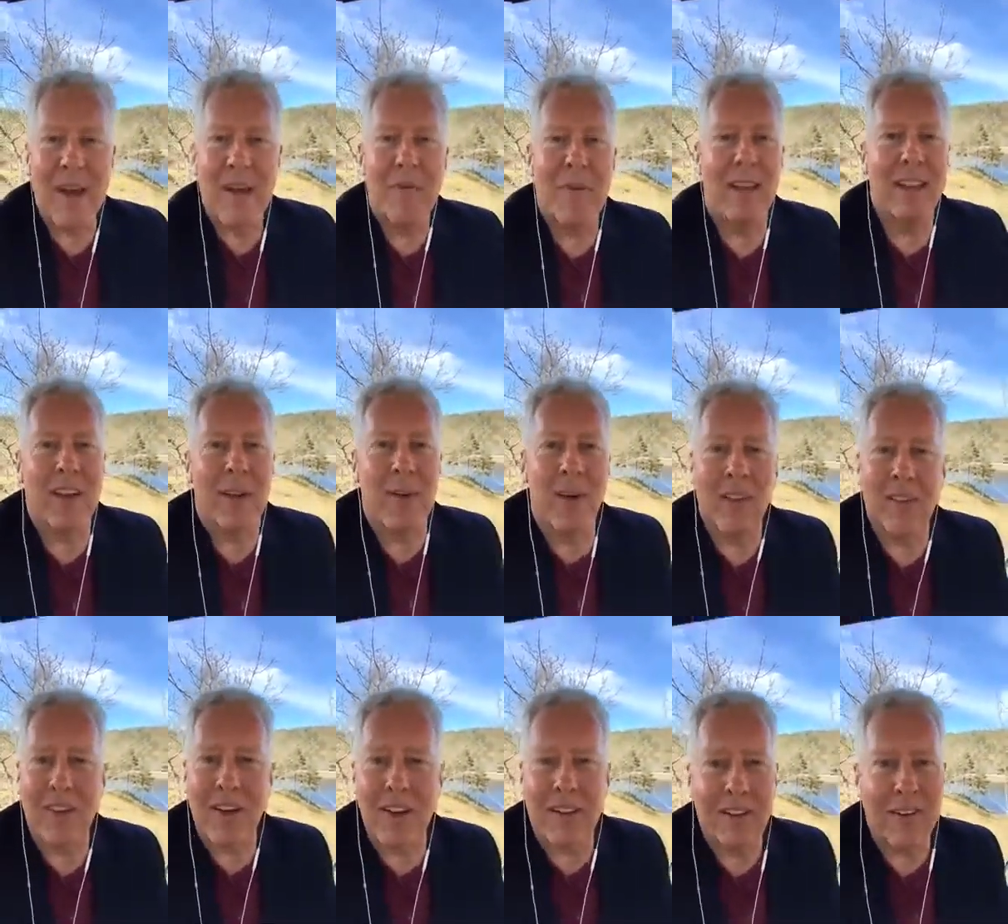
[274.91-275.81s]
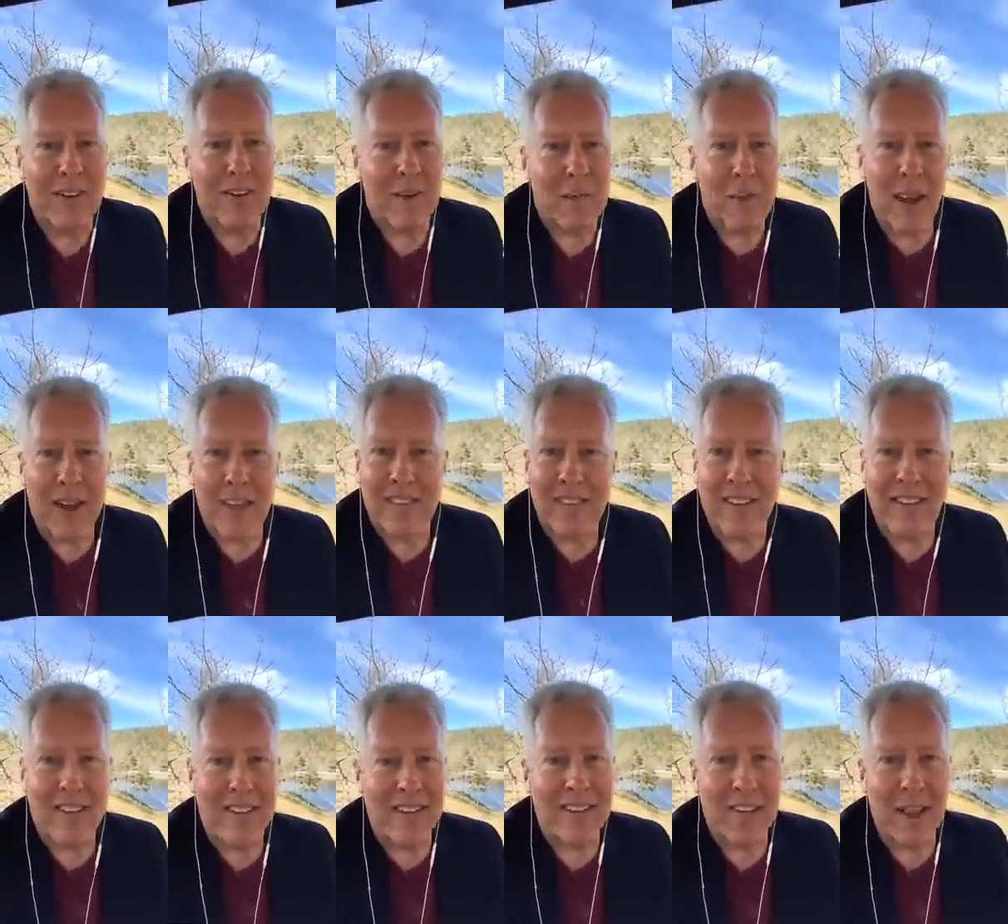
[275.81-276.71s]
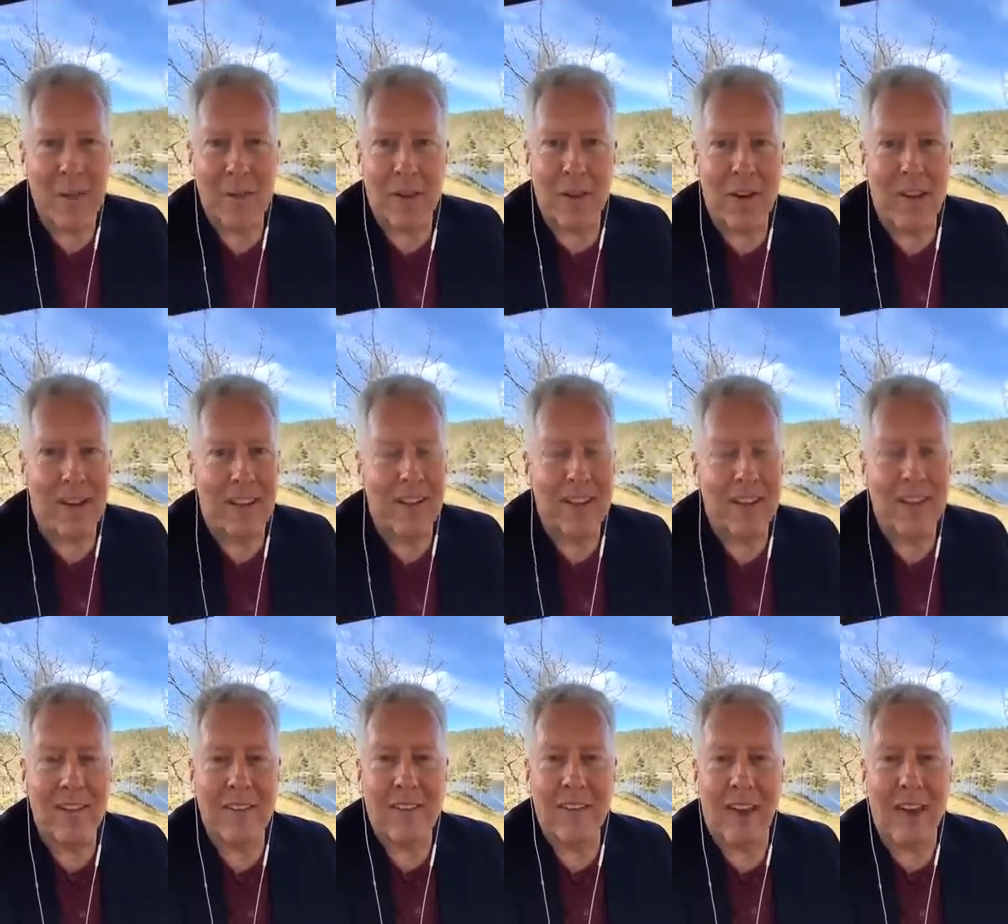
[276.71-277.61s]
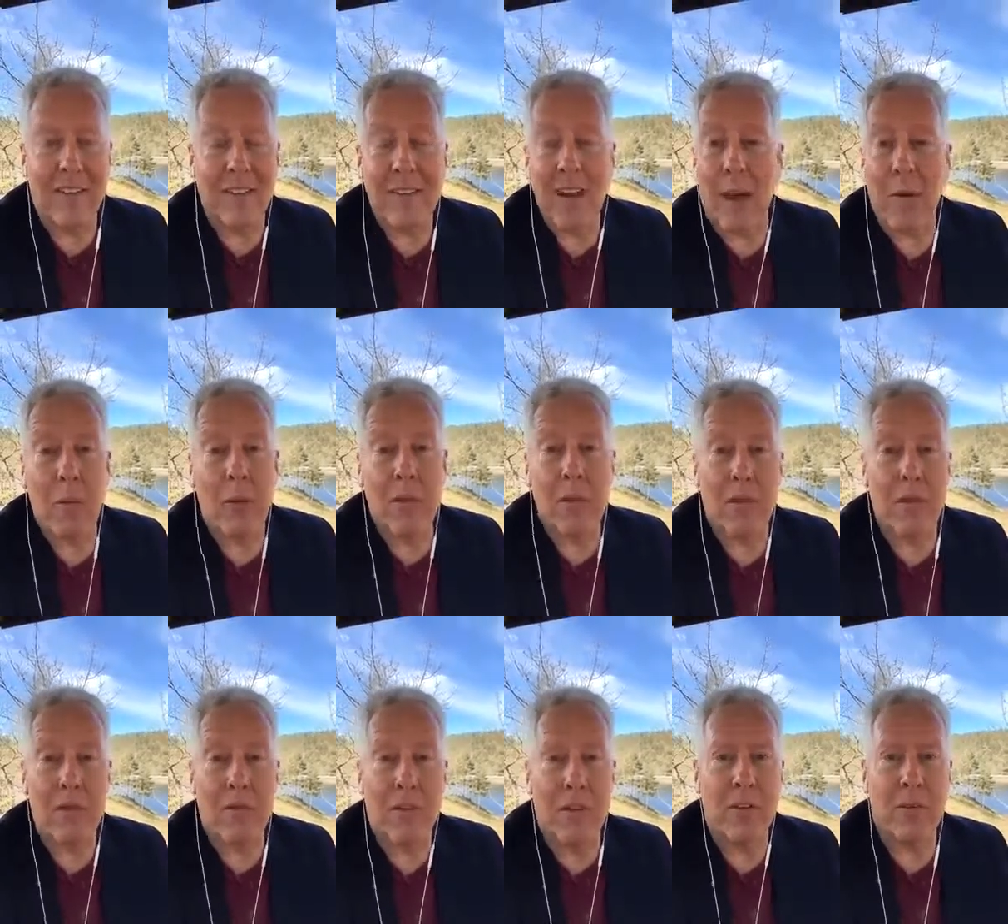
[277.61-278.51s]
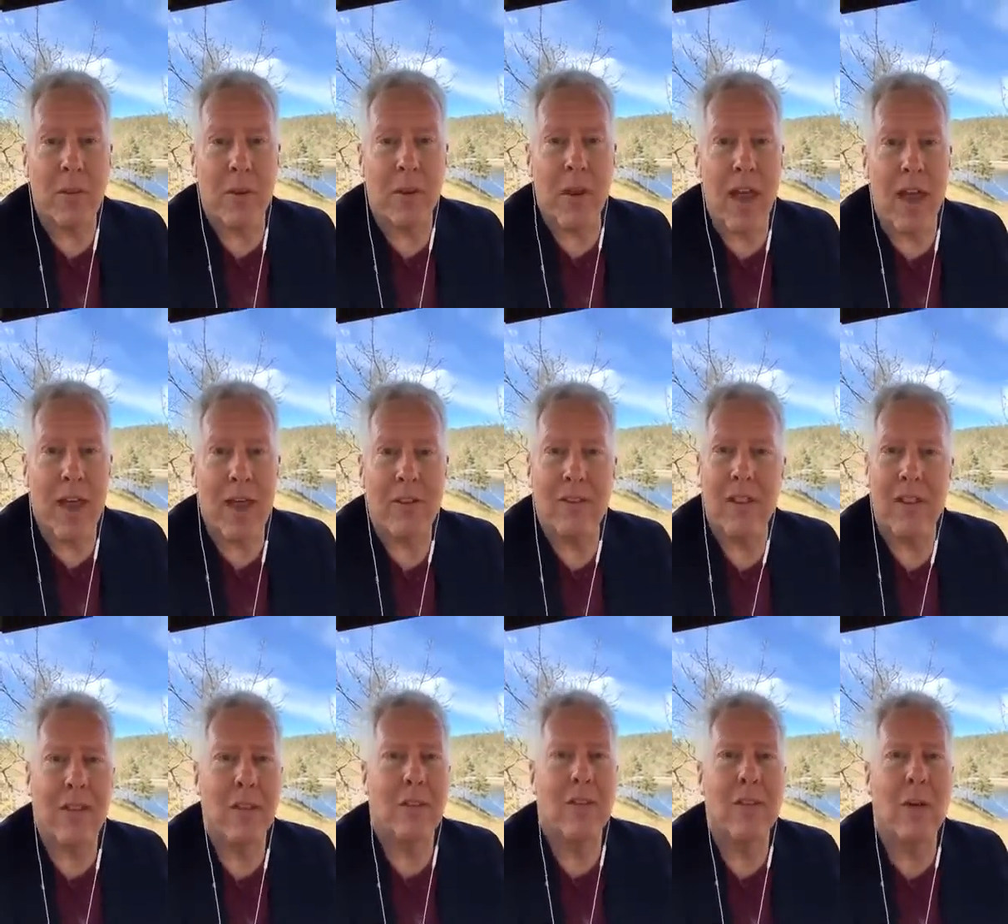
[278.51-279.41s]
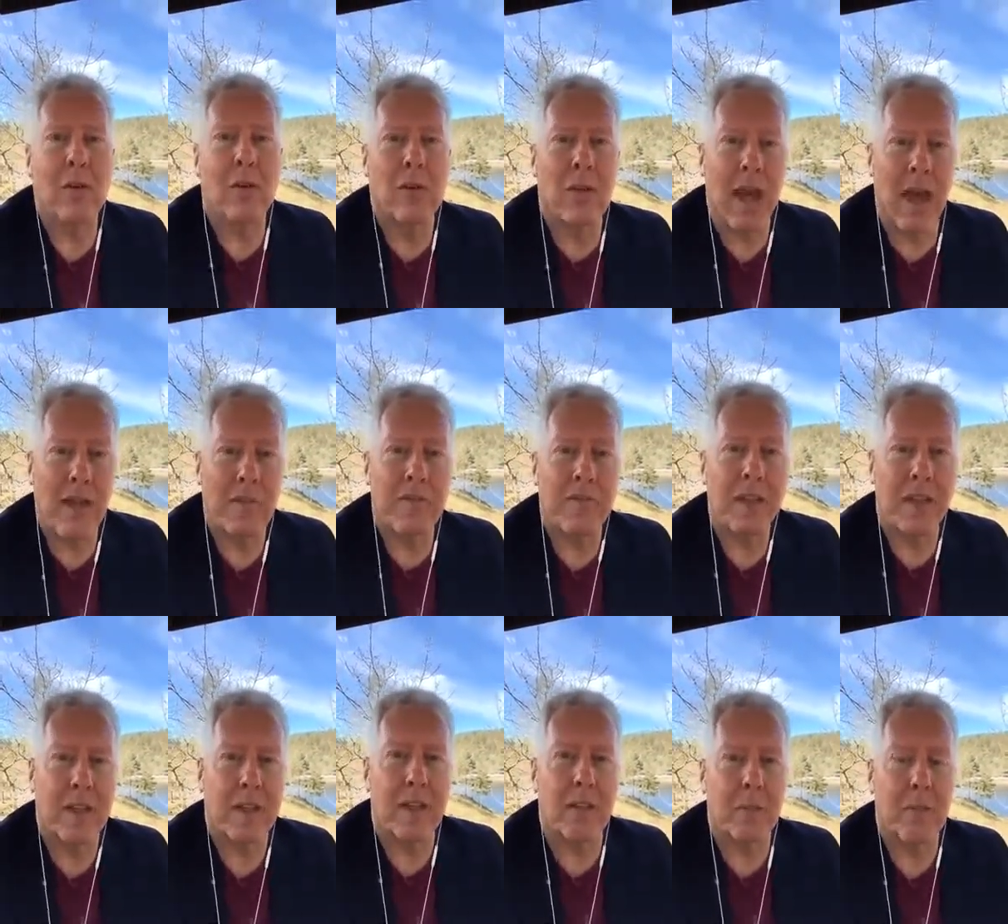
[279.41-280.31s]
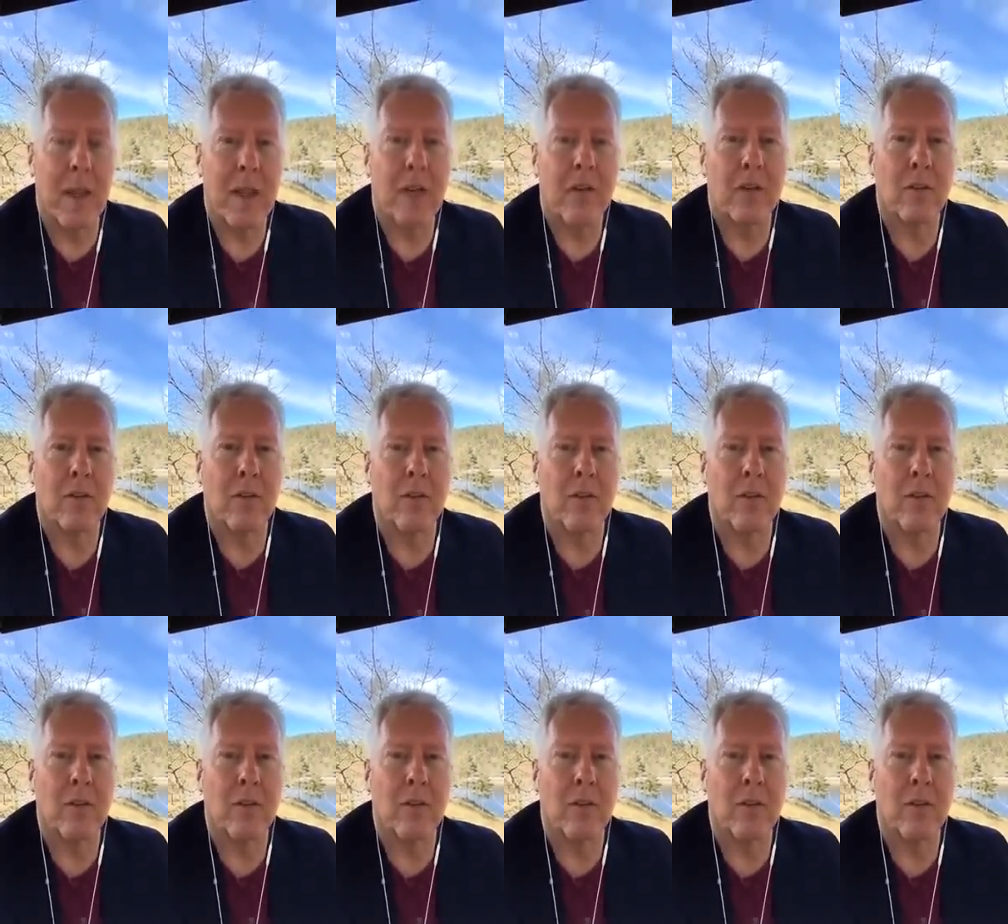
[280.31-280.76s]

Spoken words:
but there wasn't a Christian magazine on the table at all. And He just said, it's not whether it offends me or not, it's that there's no life in these pages.